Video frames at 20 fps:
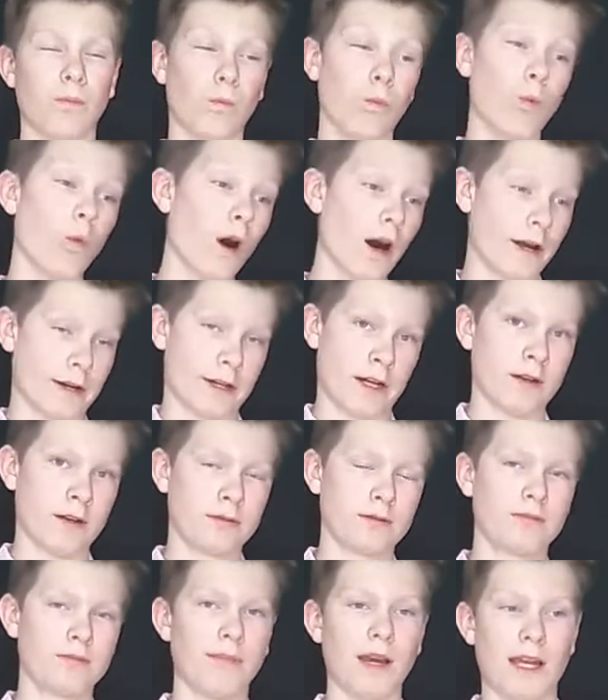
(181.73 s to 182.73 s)
water,
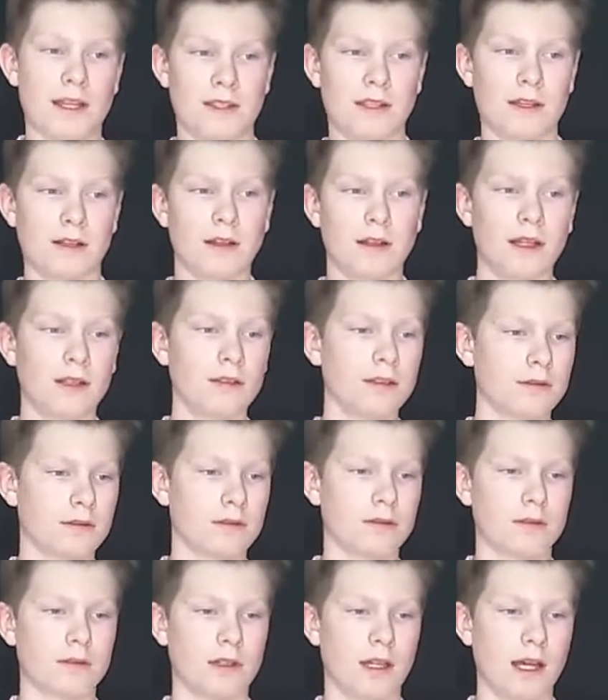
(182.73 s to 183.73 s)
basically.
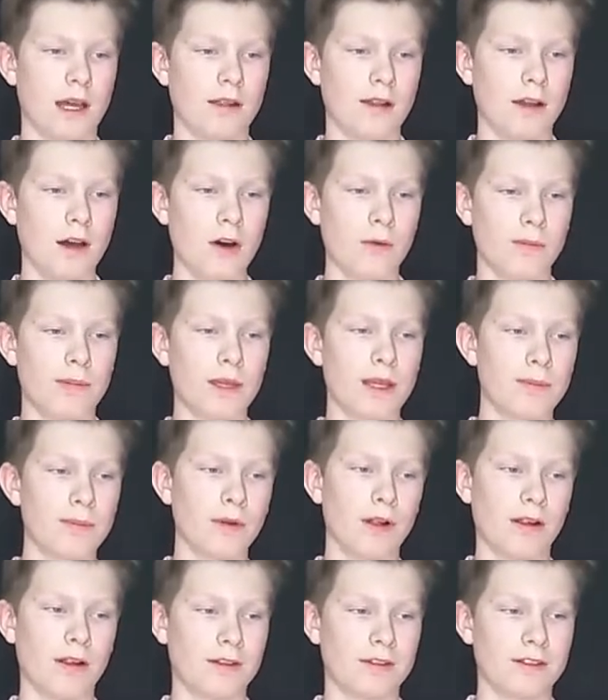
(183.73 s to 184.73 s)
Hello,
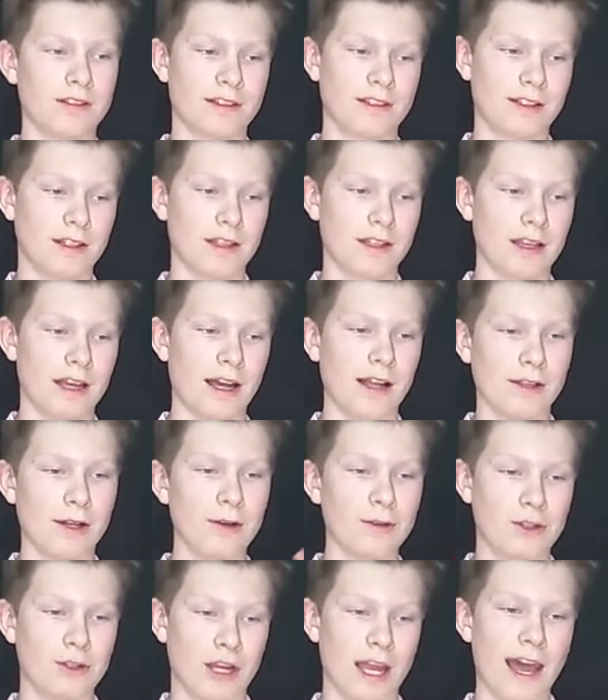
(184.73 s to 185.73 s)
people.
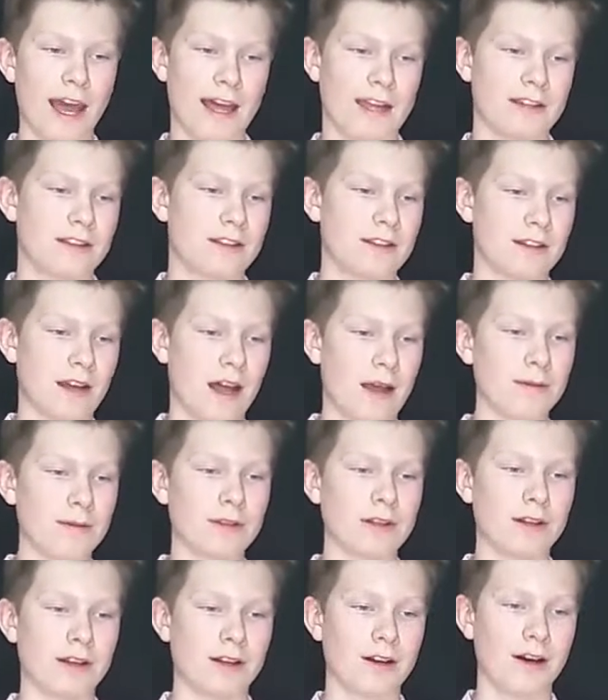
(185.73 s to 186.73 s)
Hello, chat. I'm
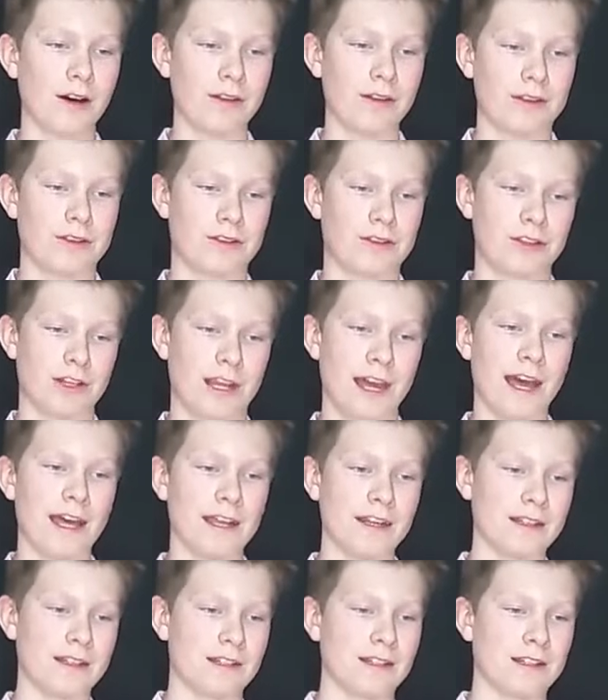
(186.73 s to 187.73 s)
just going to call this
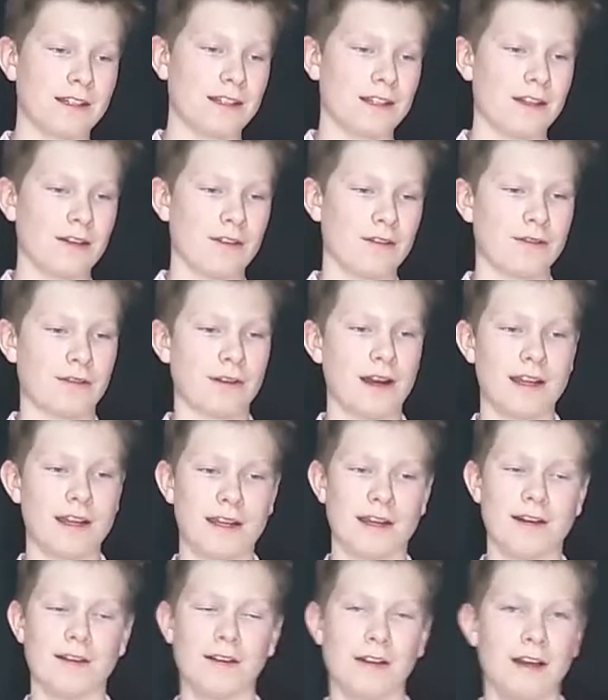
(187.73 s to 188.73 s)
chat for right
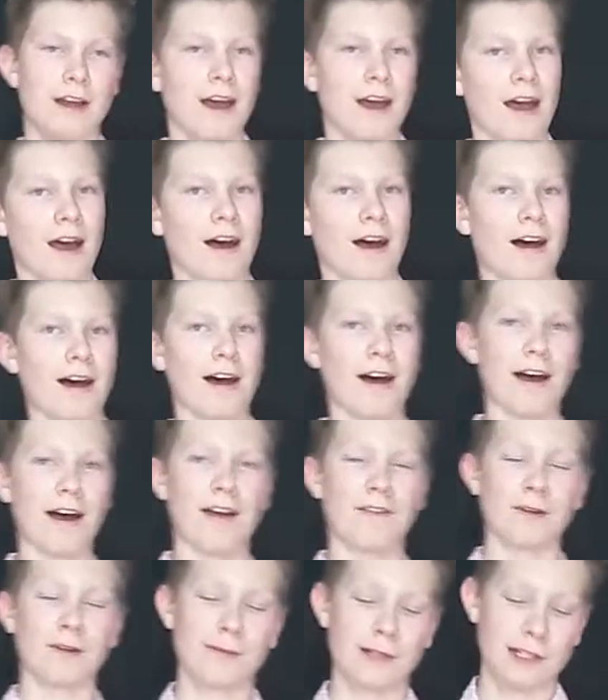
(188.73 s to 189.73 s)
now.
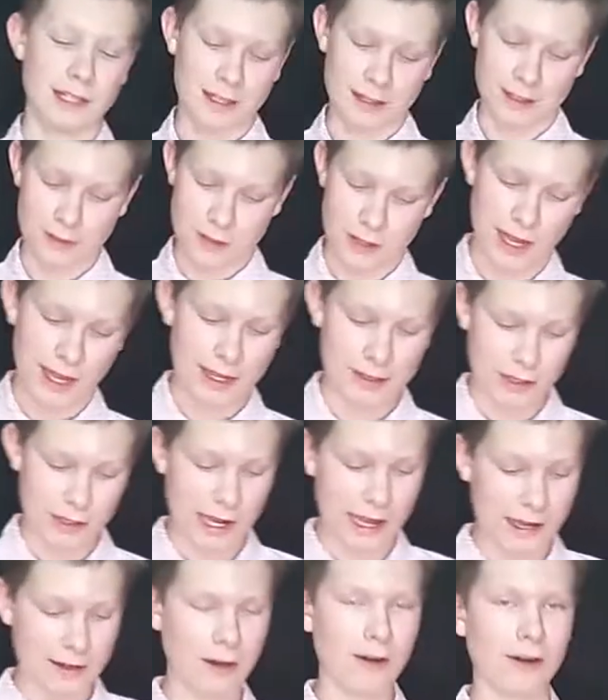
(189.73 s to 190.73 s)
Everybody in the chat.
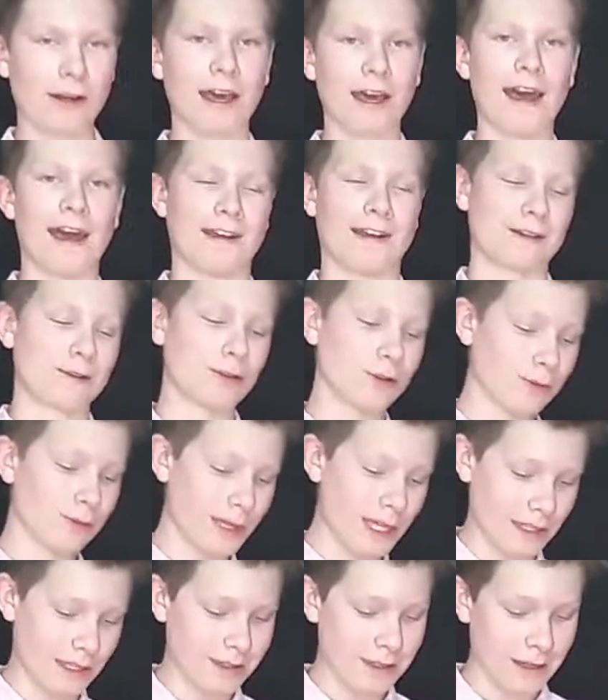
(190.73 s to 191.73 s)
Okay, cool
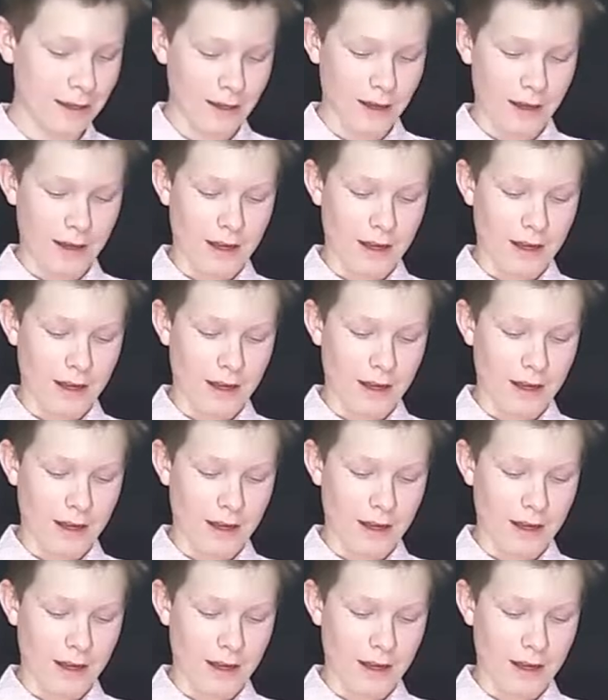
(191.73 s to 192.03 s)
beans.